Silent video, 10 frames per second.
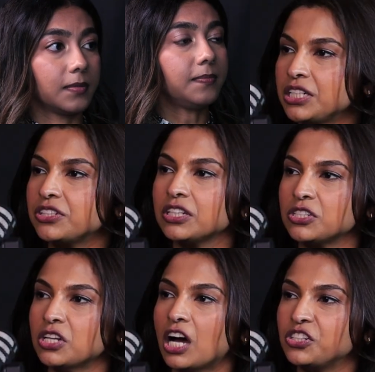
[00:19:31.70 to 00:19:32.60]
Teaching
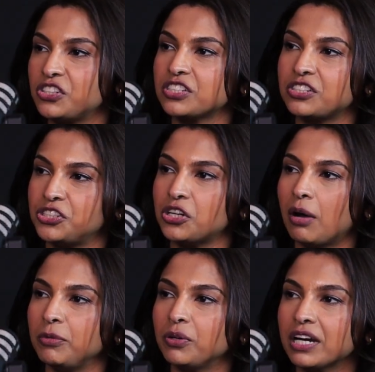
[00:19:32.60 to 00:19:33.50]
is not just a
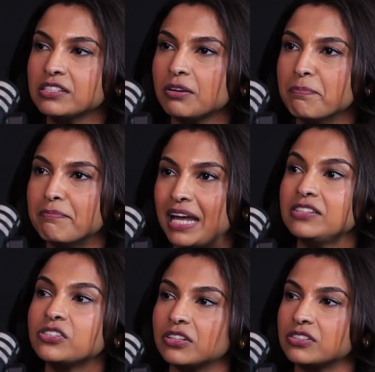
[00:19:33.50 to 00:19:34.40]
job. You guys are
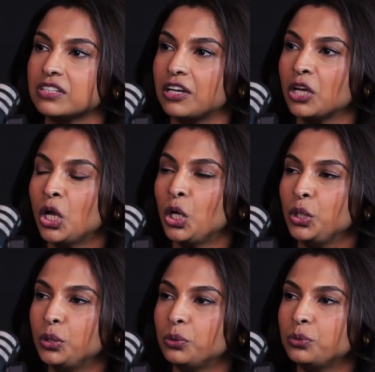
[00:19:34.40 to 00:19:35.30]
mentors.
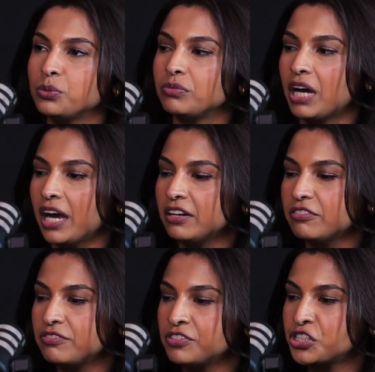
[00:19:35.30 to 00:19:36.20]
You kind
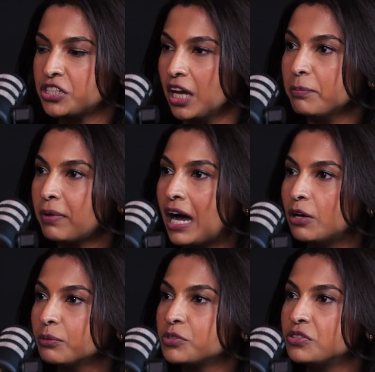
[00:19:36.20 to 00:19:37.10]
of shape
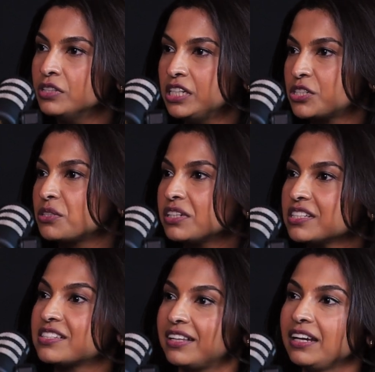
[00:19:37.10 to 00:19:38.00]
how these
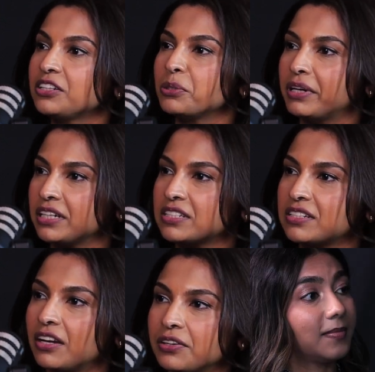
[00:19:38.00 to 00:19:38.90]
students think to an
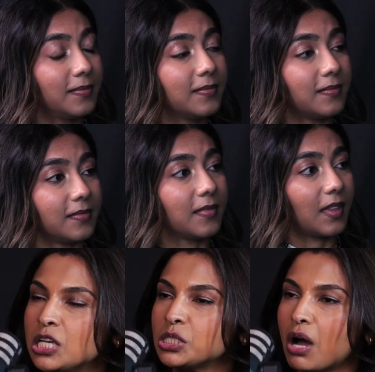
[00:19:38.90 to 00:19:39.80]
extent too, right? So
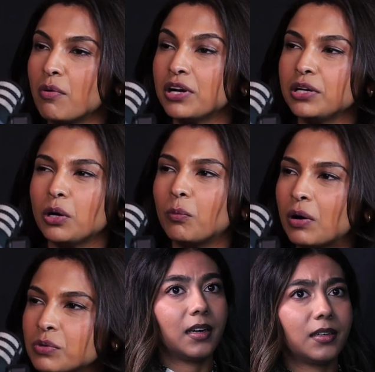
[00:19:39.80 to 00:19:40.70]
and I want to know what
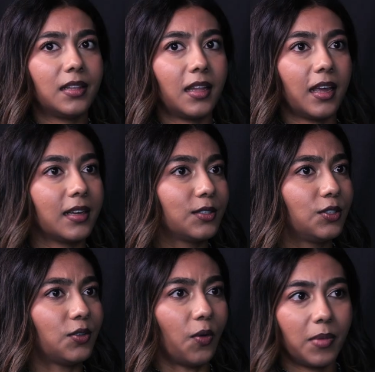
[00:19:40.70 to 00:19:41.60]
was that.
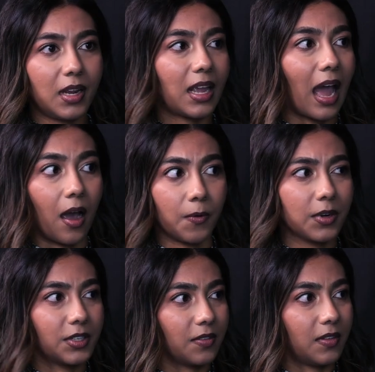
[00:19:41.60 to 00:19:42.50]
So many
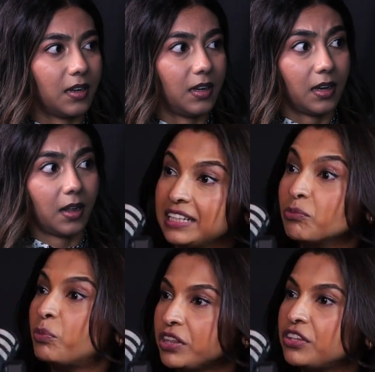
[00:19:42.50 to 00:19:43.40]
hours of the day
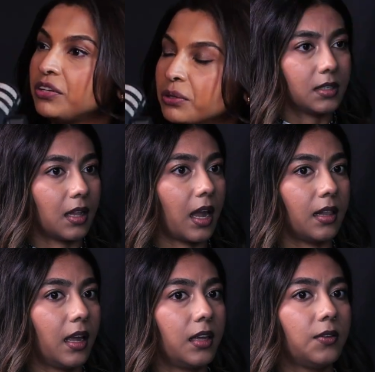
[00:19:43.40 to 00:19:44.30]
with us. You,
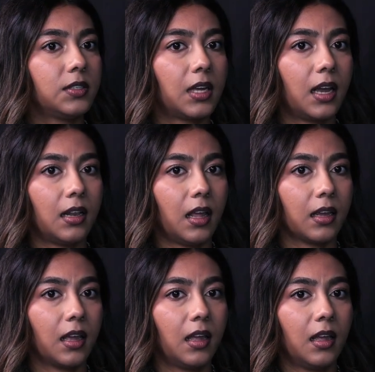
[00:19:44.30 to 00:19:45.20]
and like you said,
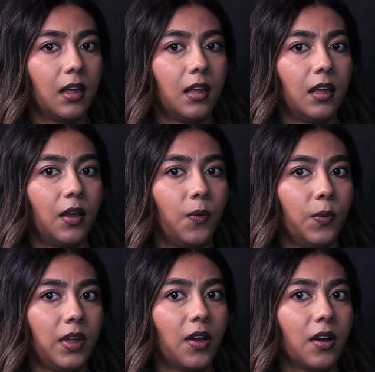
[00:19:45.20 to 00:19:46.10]

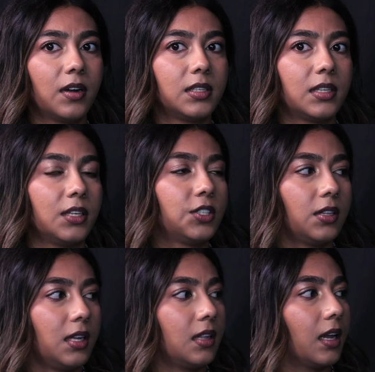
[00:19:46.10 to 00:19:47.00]
we are
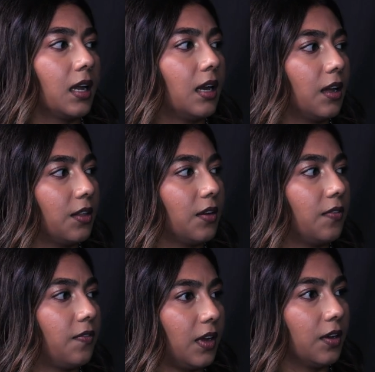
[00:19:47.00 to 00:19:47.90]
essentially like another
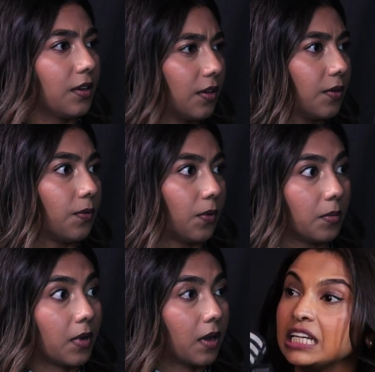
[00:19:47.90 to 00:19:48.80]
figure, a role
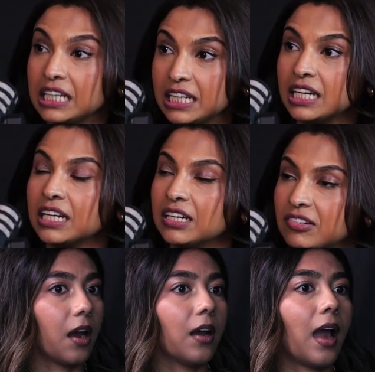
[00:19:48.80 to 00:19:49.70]
model, and
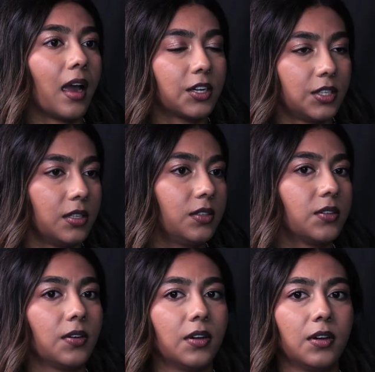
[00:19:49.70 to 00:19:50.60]
our
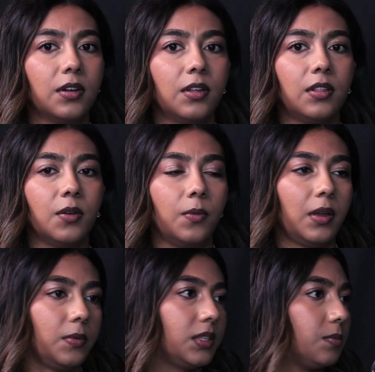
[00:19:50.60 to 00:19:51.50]
actions or the
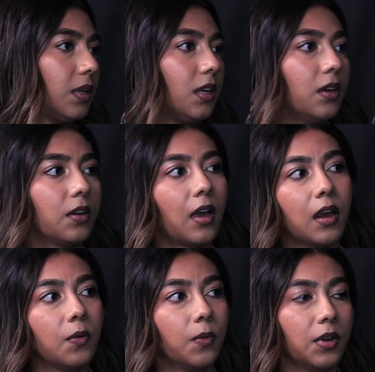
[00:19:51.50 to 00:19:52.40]
way we speak or
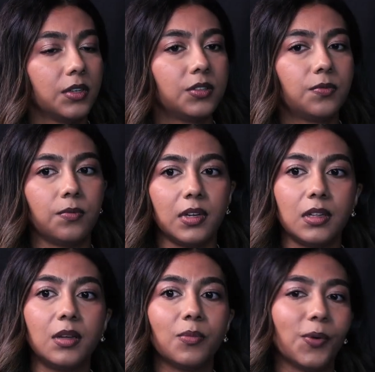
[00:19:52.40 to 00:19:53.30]
our words
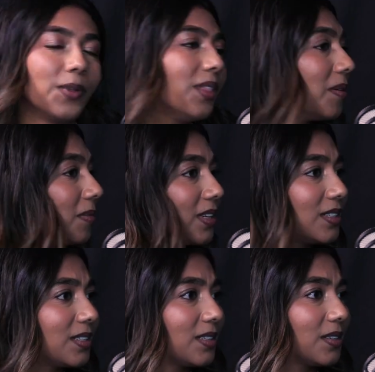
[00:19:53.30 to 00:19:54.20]
really mold them
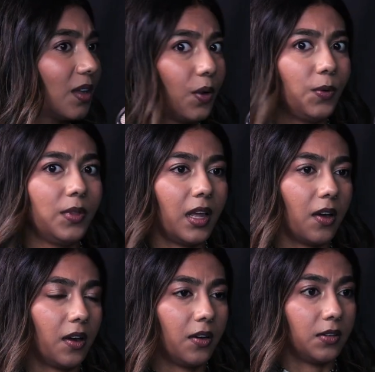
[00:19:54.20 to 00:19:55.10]
into who they
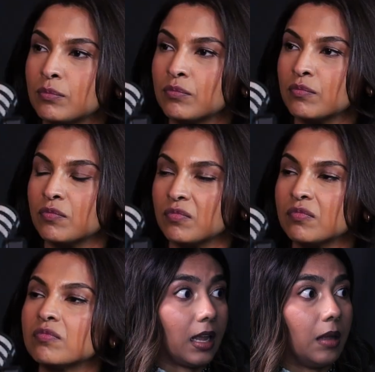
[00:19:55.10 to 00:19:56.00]
are or leave
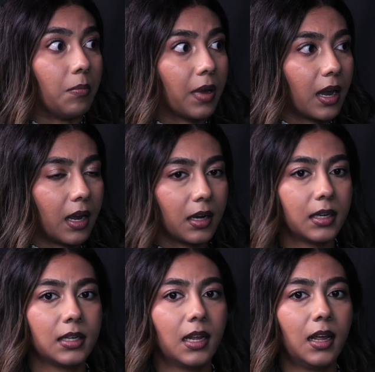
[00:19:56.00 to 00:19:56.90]
that impact.